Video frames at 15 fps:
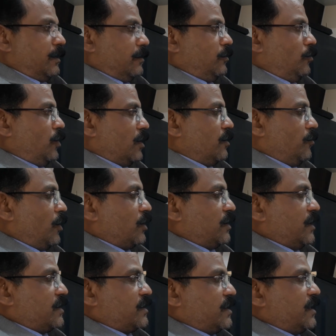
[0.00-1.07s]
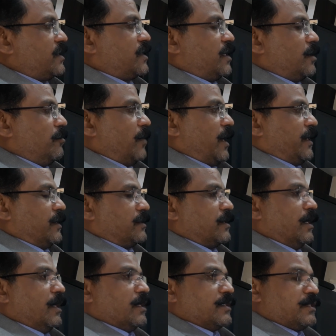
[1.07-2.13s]
what this Six Sigma is?
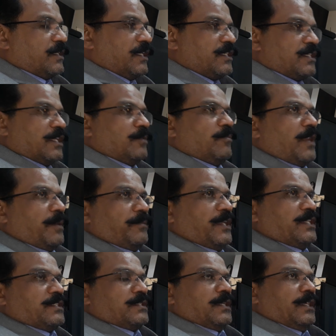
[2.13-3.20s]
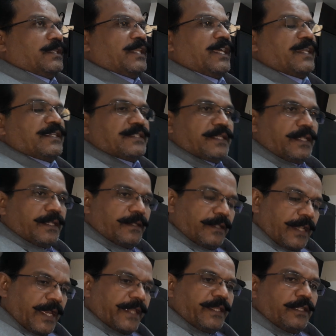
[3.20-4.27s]
Six Sigma means there is a
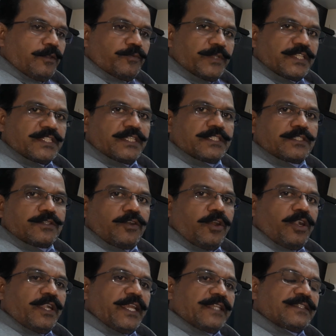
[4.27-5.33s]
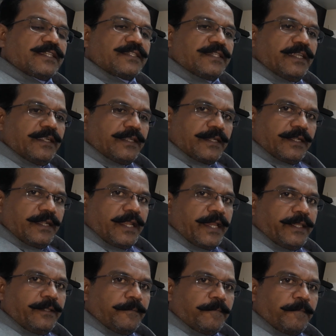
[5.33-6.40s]
line which is called as a central
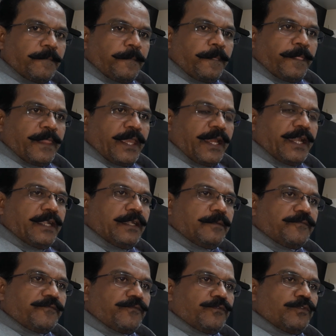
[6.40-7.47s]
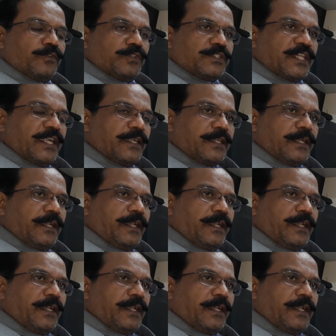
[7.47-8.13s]
line, and central